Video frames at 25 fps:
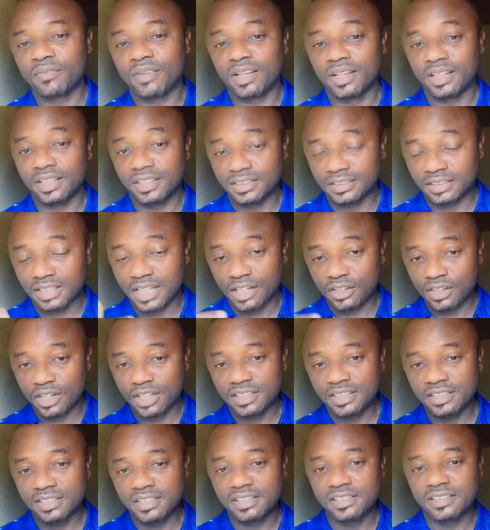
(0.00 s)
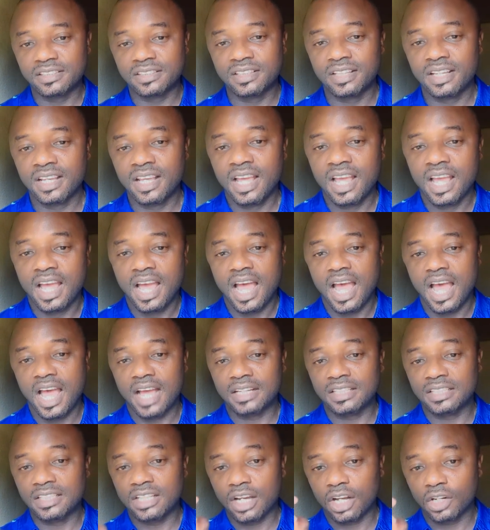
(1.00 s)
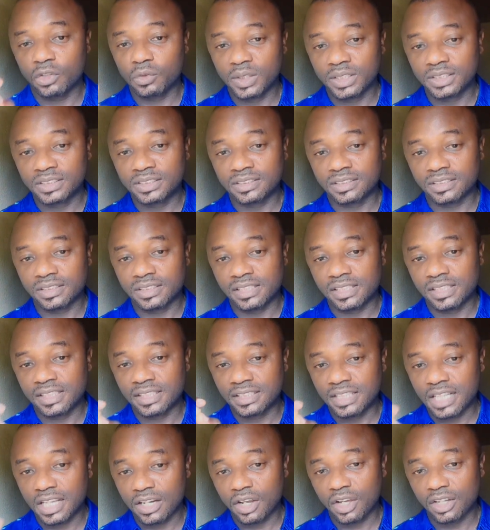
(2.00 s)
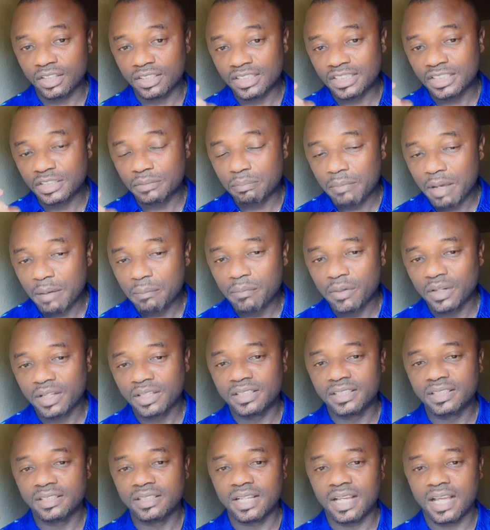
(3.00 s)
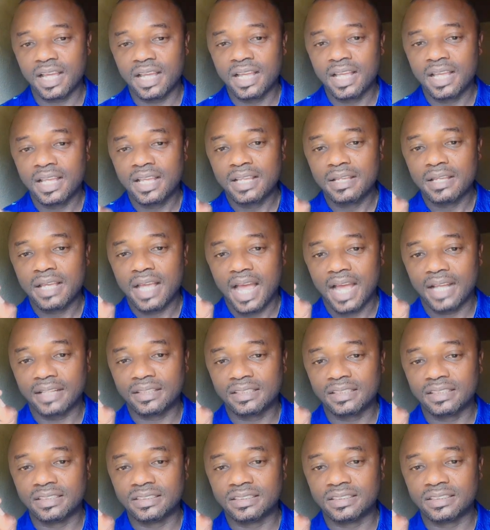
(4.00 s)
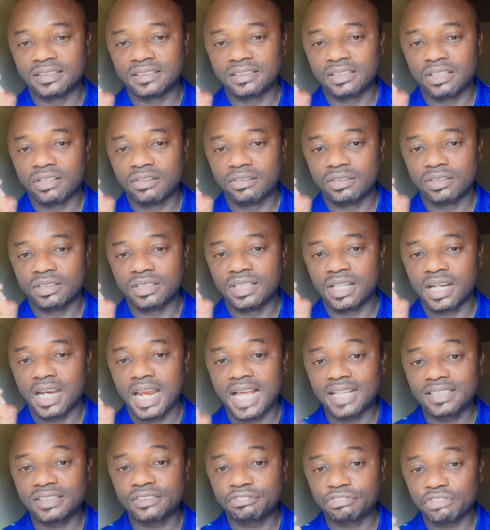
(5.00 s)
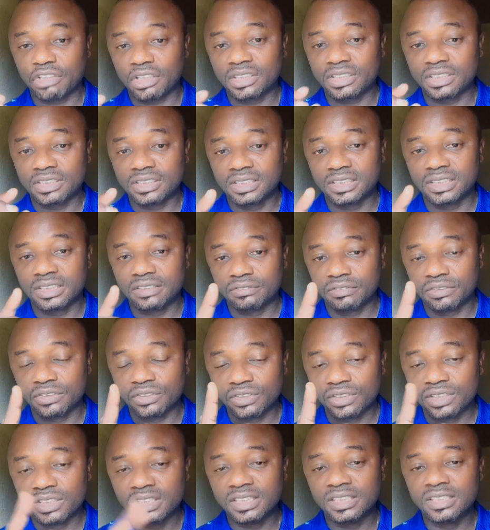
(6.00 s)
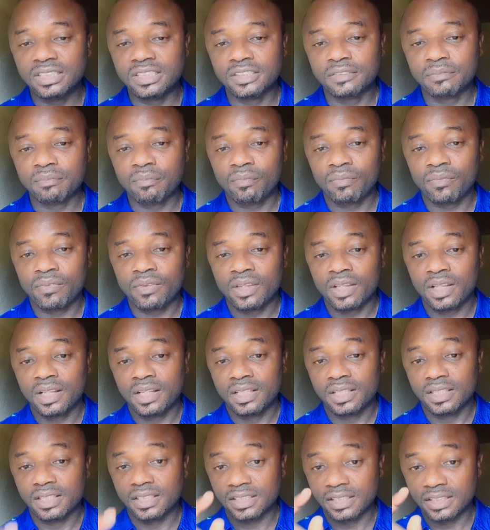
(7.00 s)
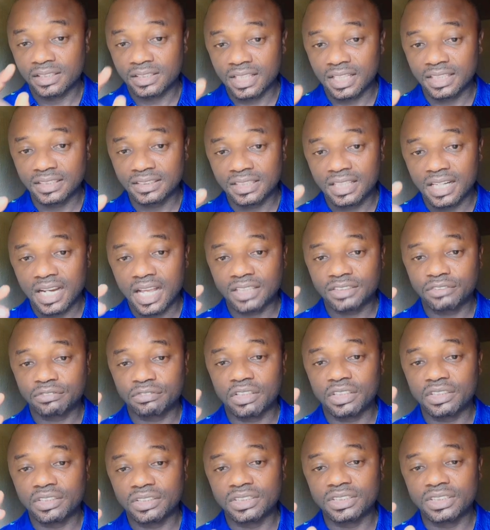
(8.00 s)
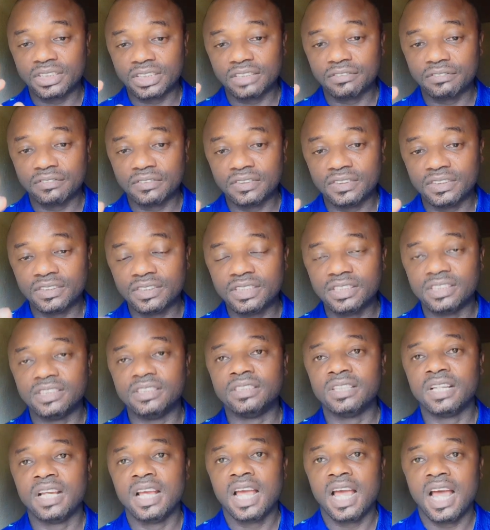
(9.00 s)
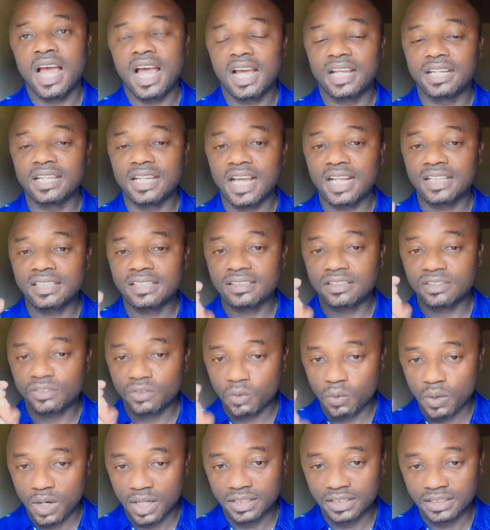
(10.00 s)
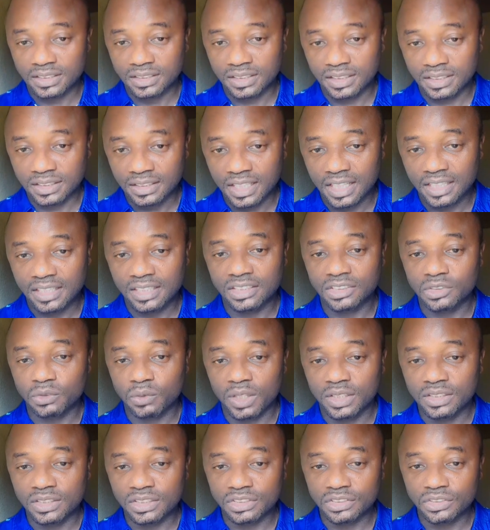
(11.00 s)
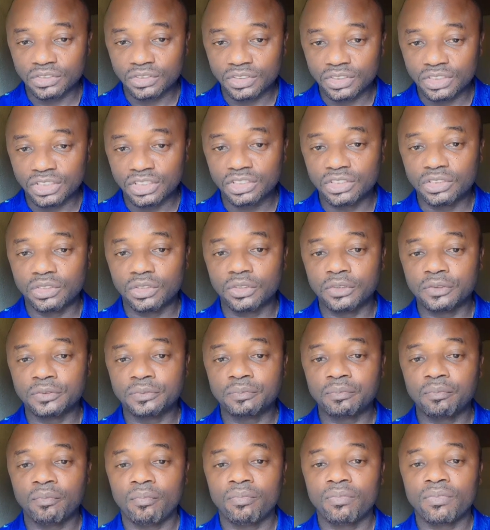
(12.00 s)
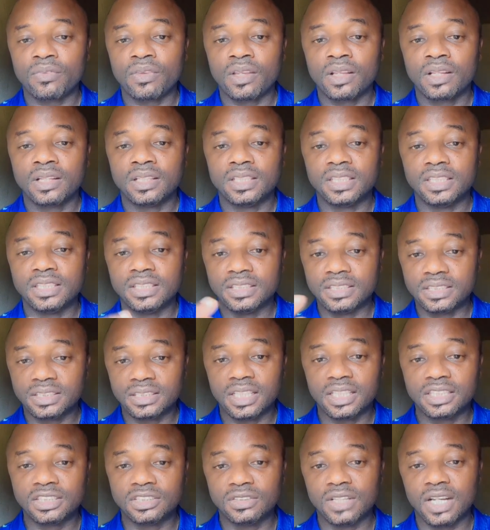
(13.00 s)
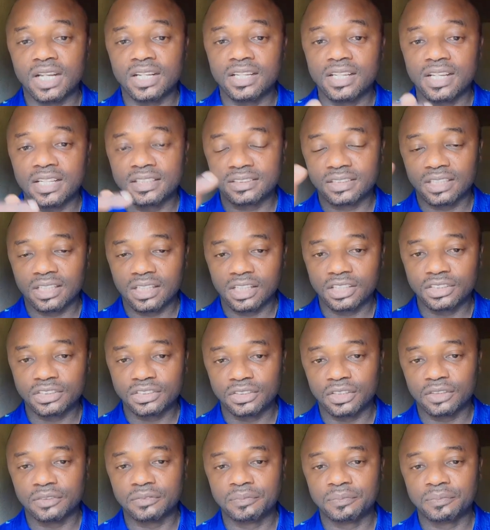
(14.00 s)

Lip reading: Is recording it. And he retain on his memory at least the last 40 shifts you did. He retains the last 40 shifts you did. And that one is returned is what is using to initiate your gear selection.